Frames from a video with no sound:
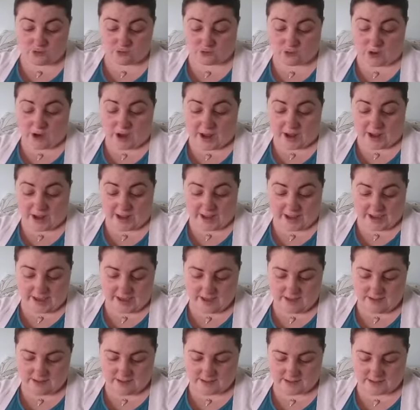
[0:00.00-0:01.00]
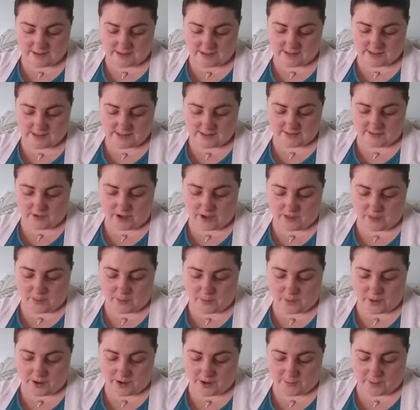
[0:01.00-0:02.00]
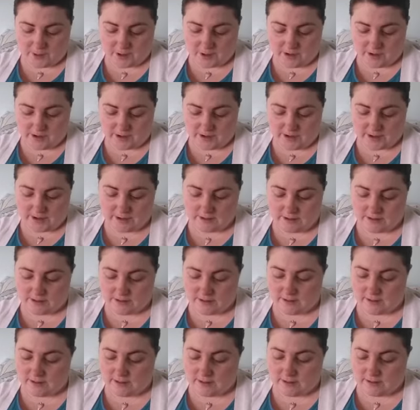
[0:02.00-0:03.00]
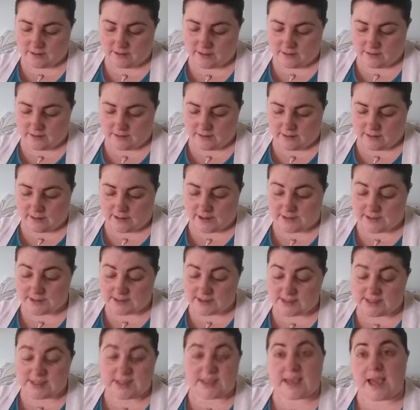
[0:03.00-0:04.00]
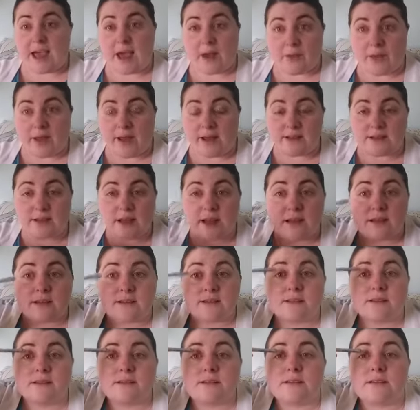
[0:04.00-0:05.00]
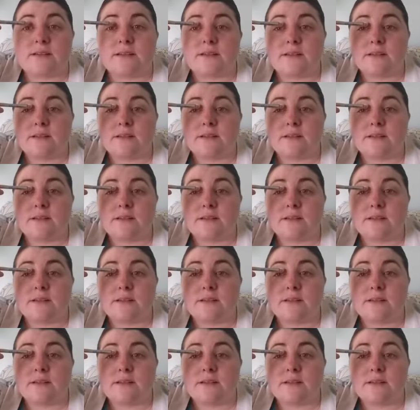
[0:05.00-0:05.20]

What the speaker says: dry since I've got the primer on and see how that does.